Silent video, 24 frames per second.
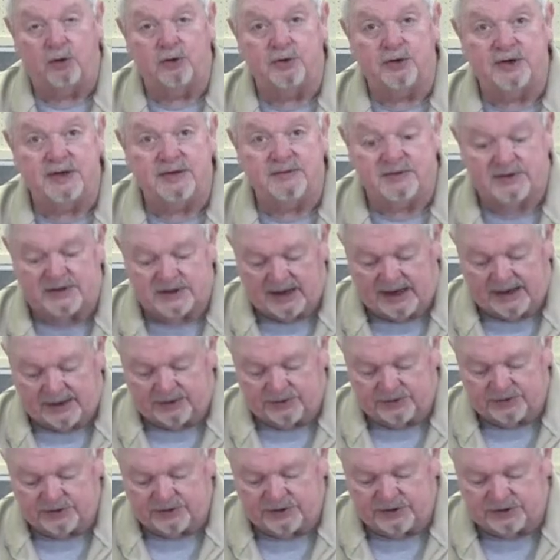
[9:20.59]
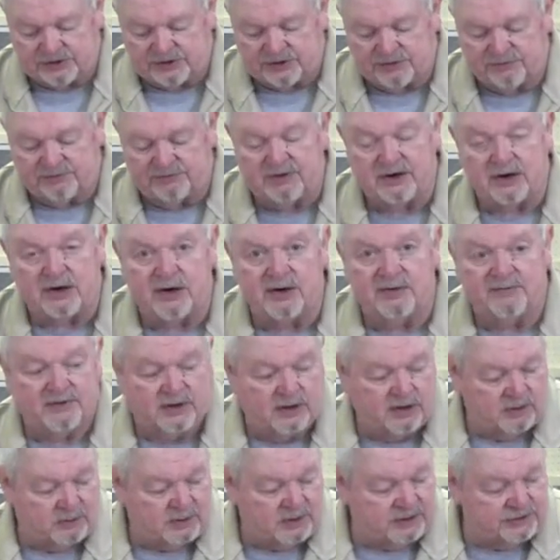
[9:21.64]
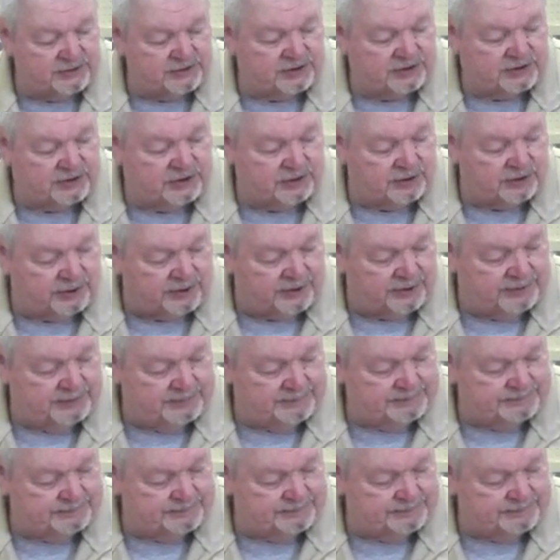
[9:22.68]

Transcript: hold it even tighter. So this is very, very well secured.